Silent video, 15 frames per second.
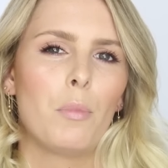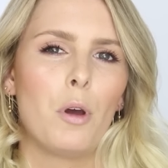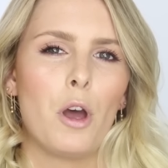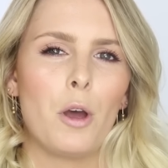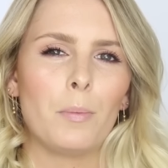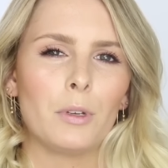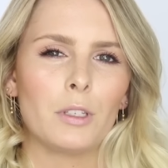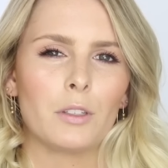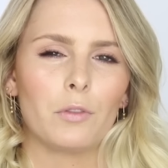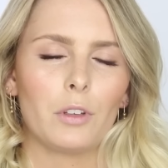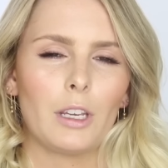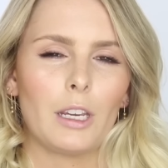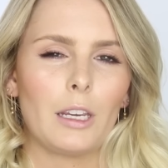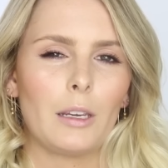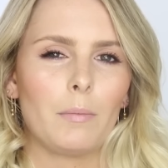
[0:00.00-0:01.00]

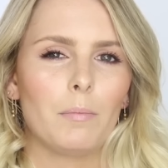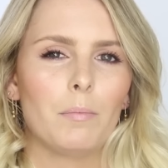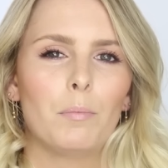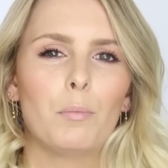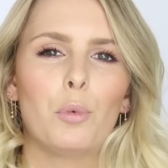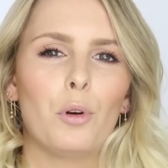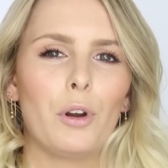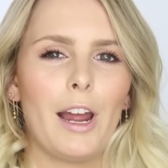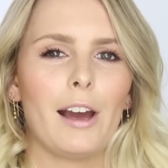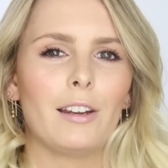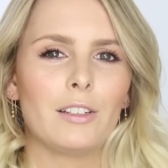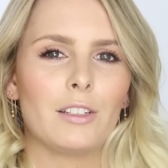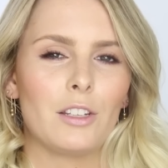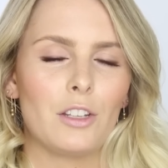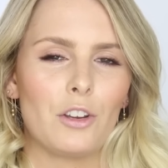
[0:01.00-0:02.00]
purposefully put out
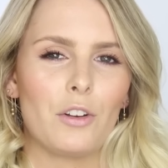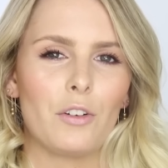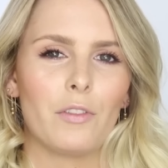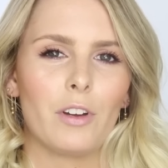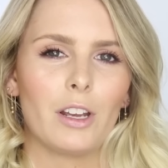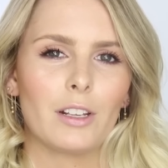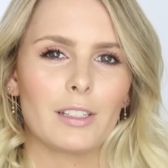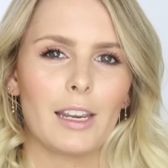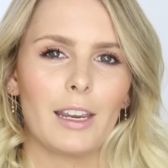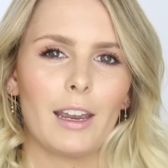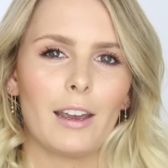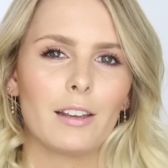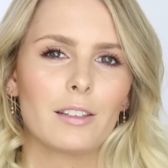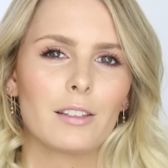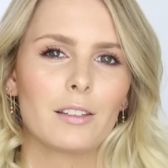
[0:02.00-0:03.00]
into the universe, I
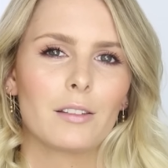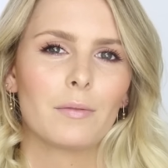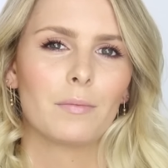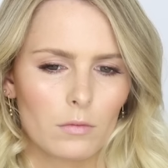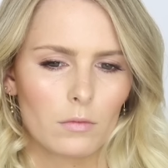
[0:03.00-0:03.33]
guess.